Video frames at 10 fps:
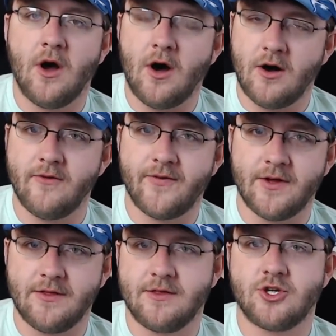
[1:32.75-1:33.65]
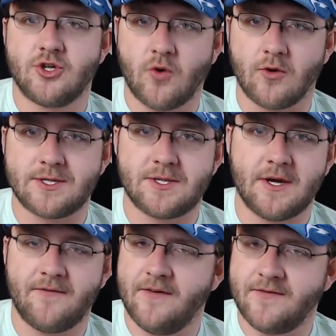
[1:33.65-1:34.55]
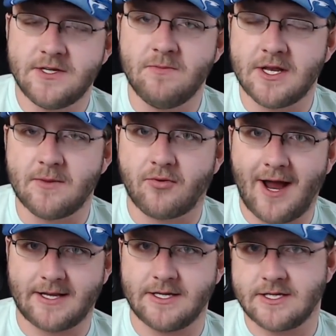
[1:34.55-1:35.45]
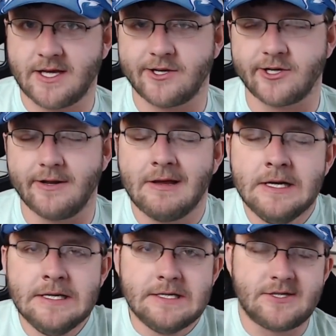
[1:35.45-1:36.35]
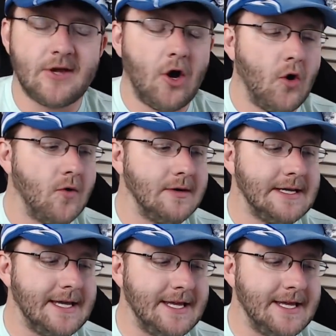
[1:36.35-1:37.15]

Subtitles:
of the short 50-minute practice session. So